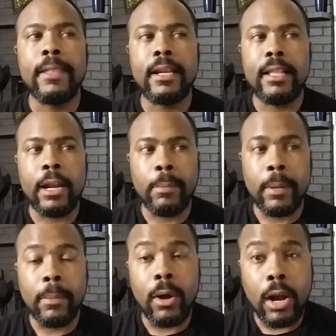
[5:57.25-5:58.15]
that a lot of
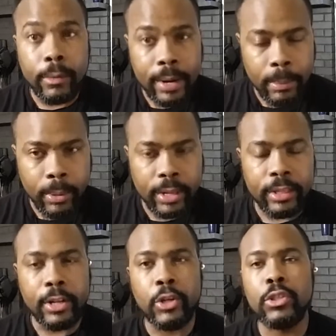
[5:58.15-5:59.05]
people are right brain
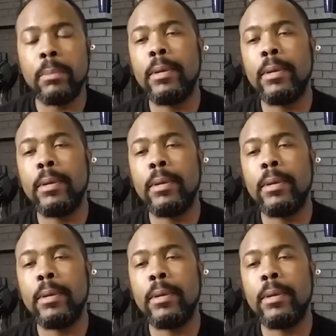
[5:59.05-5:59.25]
thinkers,